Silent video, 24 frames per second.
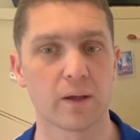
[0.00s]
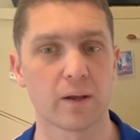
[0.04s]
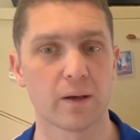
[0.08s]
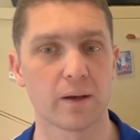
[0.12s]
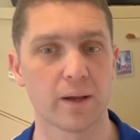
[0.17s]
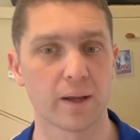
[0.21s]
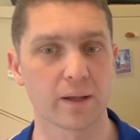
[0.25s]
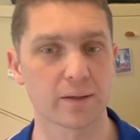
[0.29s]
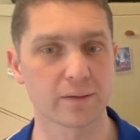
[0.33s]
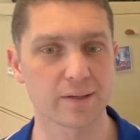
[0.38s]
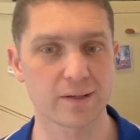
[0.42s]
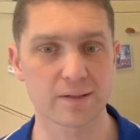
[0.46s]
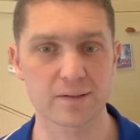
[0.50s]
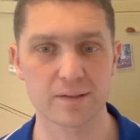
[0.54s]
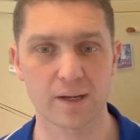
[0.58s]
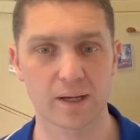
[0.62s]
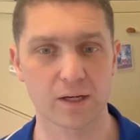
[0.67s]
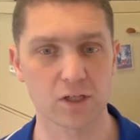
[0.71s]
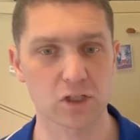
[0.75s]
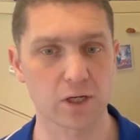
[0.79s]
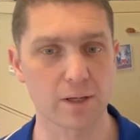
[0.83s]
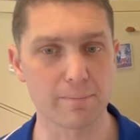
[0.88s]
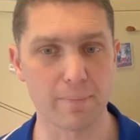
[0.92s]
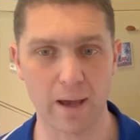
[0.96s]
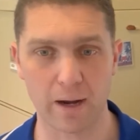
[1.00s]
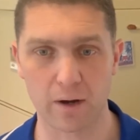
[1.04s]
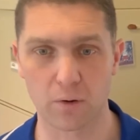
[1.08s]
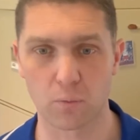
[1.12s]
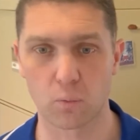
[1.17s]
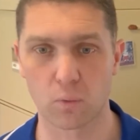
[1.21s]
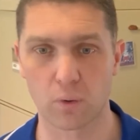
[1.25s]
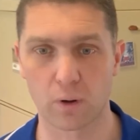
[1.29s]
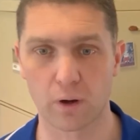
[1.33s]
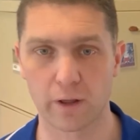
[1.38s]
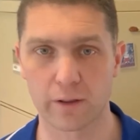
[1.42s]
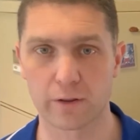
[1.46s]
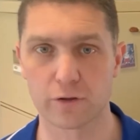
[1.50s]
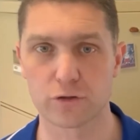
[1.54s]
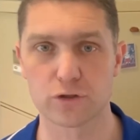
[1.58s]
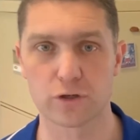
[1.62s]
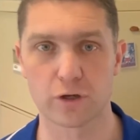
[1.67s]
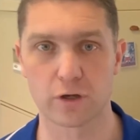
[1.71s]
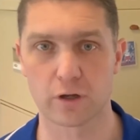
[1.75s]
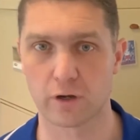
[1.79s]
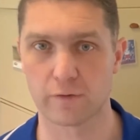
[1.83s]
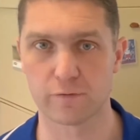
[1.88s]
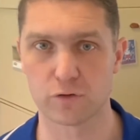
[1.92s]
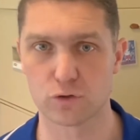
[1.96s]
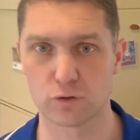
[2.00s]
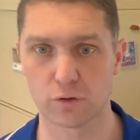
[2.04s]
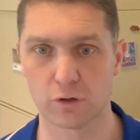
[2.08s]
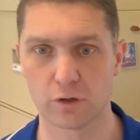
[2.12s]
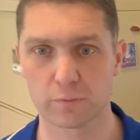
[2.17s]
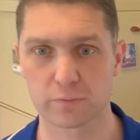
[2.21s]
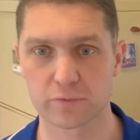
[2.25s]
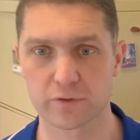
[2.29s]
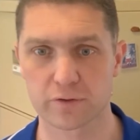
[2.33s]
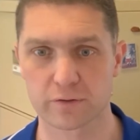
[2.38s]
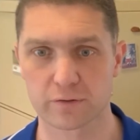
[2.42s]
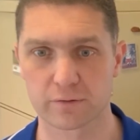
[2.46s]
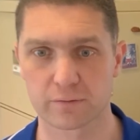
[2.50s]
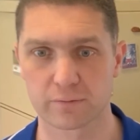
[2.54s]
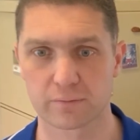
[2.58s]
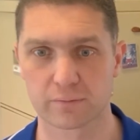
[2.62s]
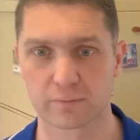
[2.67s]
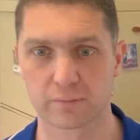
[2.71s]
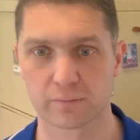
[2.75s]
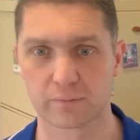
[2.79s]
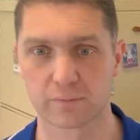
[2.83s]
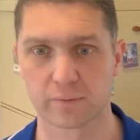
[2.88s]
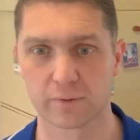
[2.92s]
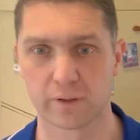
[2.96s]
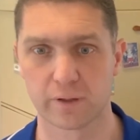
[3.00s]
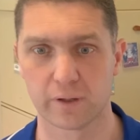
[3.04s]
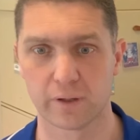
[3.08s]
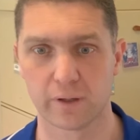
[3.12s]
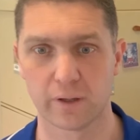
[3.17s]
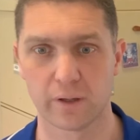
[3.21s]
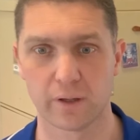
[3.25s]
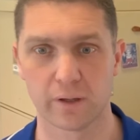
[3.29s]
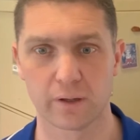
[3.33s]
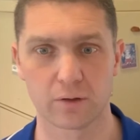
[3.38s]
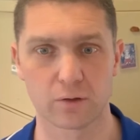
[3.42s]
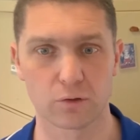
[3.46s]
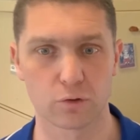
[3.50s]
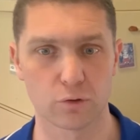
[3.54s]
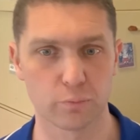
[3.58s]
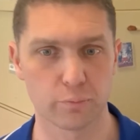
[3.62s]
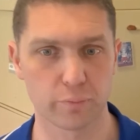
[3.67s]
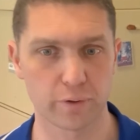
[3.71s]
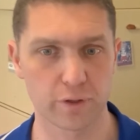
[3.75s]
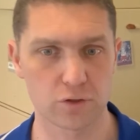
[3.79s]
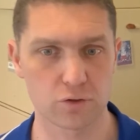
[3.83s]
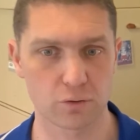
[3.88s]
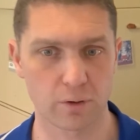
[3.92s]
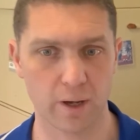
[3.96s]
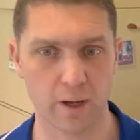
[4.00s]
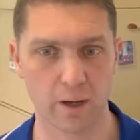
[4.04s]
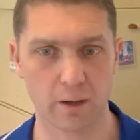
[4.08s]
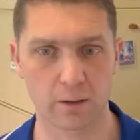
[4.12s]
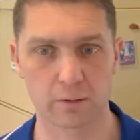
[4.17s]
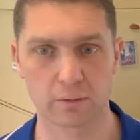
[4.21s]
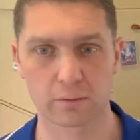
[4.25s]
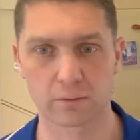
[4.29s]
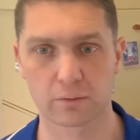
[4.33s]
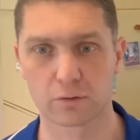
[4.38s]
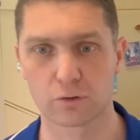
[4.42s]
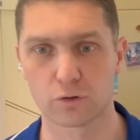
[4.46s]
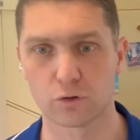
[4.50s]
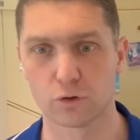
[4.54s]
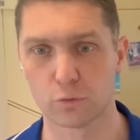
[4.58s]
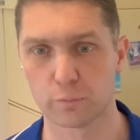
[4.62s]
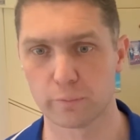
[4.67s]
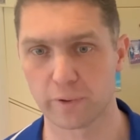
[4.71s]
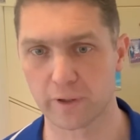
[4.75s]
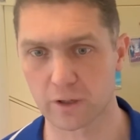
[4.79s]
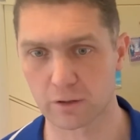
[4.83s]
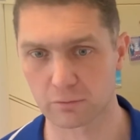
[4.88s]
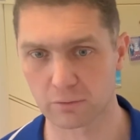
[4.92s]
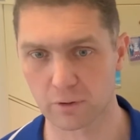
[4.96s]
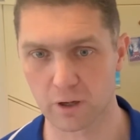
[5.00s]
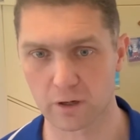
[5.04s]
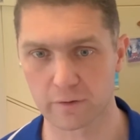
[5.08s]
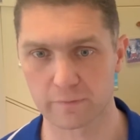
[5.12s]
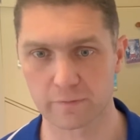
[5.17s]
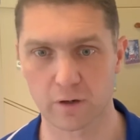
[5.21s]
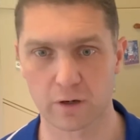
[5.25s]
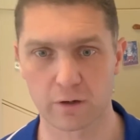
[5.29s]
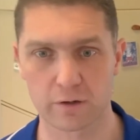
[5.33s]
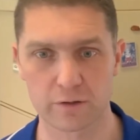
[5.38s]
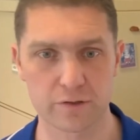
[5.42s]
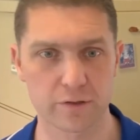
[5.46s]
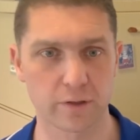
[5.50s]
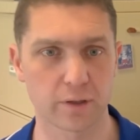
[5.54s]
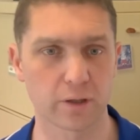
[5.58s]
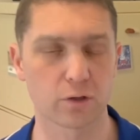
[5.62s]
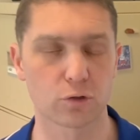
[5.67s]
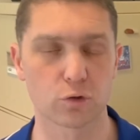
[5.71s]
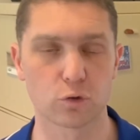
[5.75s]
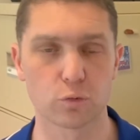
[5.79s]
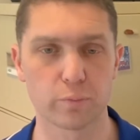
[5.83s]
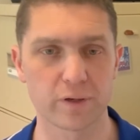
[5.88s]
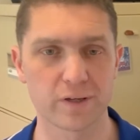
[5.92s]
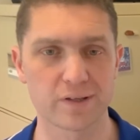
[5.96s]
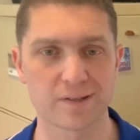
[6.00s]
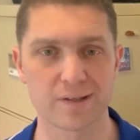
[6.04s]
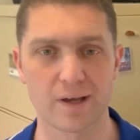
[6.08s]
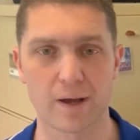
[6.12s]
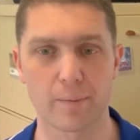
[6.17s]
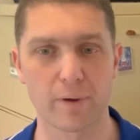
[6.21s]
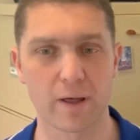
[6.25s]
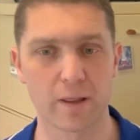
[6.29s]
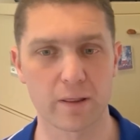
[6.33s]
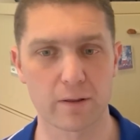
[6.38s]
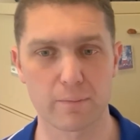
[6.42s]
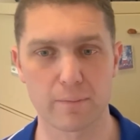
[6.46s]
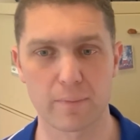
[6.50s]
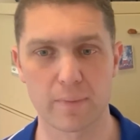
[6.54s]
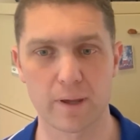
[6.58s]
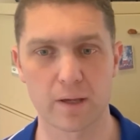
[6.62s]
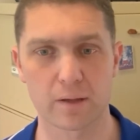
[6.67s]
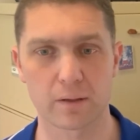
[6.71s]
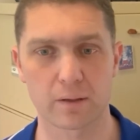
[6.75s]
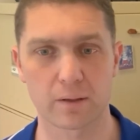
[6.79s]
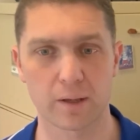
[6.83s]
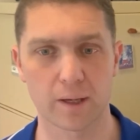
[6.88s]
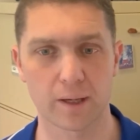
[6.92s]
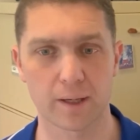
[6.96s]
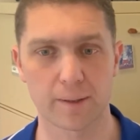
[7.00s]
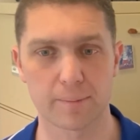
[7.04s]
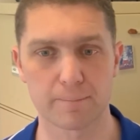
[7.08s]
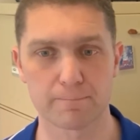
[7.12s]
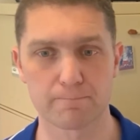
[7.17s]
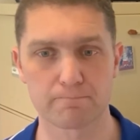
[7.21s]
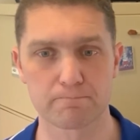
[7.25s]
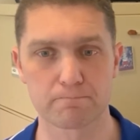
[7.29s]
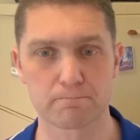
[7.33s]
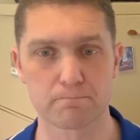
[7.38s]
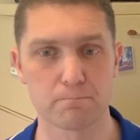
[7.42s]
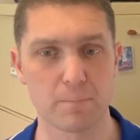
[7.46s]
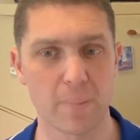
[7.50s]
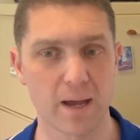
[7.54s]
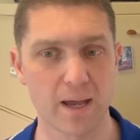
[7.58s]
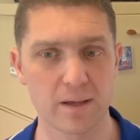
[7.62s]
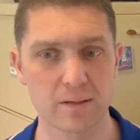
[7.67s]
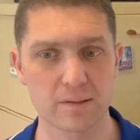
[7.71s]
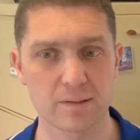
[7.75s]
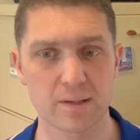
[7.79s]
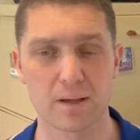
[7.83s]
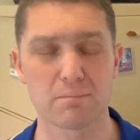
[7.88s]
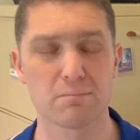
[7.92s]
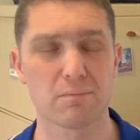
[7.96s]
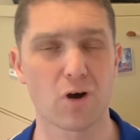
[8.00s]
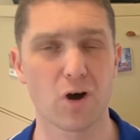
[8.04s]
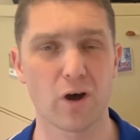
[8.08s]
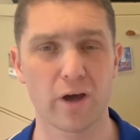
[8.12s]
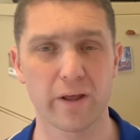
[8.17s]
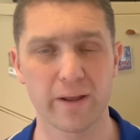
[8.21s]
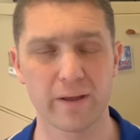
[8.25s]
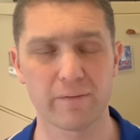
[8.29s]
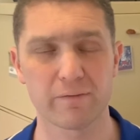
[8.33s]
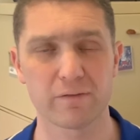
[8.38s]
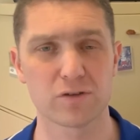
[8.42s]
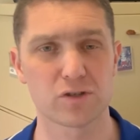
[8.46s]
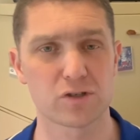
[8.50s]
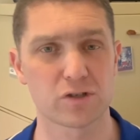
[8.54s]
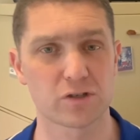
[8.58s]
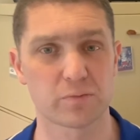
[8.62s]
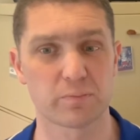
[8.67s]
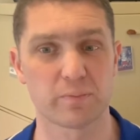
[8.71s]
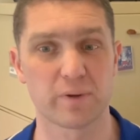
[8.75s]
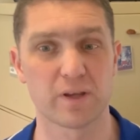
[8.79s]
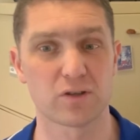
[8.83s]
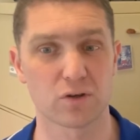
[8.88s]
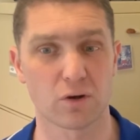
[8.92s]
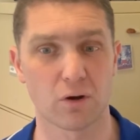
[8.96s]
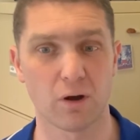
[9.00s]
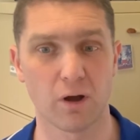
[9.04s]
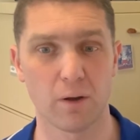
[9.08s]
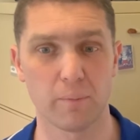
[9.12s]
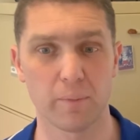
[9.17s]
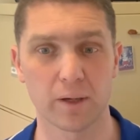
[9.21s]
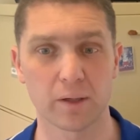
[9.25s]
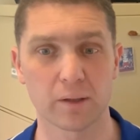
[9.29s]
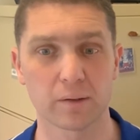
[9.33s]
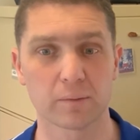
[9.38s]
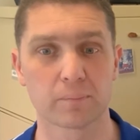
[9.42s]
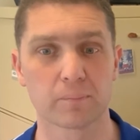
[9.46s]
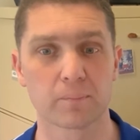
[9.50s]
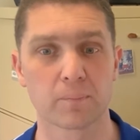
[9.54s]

It doesn't actually matter why the turnover drops. Could be drought, could be coronavirus, it could be some other means. It might even just be timing.